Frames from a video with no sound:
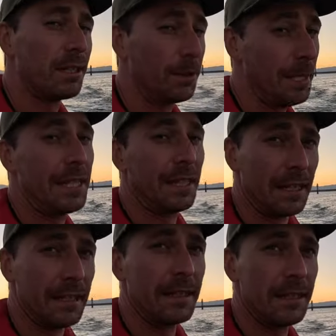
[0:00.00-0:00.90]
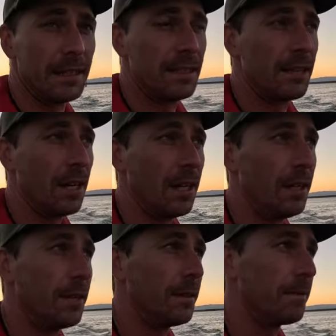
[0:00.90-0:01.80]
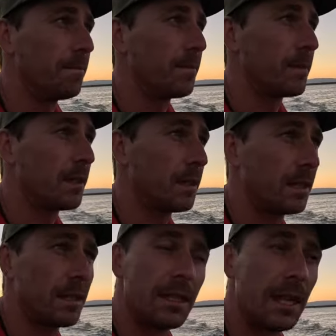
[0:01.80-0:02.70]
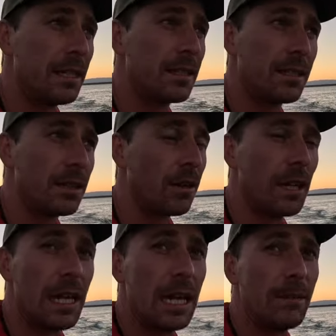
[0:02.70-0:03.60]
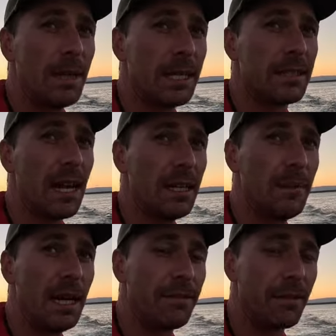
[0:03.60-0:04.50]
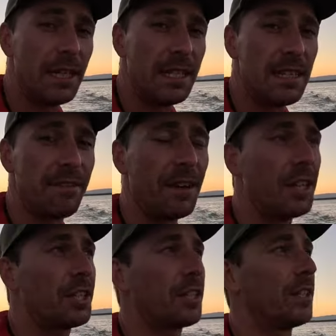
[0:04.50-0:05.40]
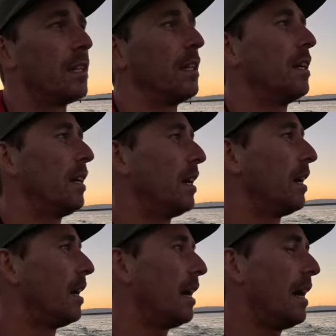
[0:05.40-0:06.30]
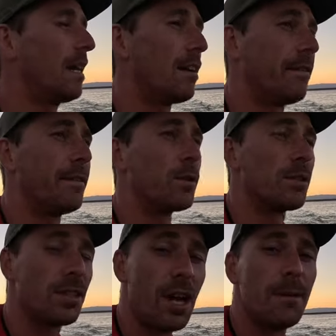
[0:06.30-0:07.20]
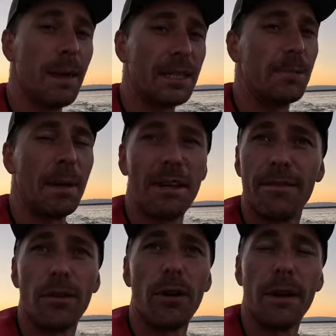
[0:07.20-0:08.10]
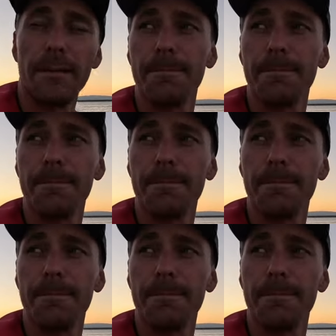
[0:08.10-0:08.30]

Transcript: to do anything. So kids got it out of me to take them out for an easy fish and I feel so much better for it.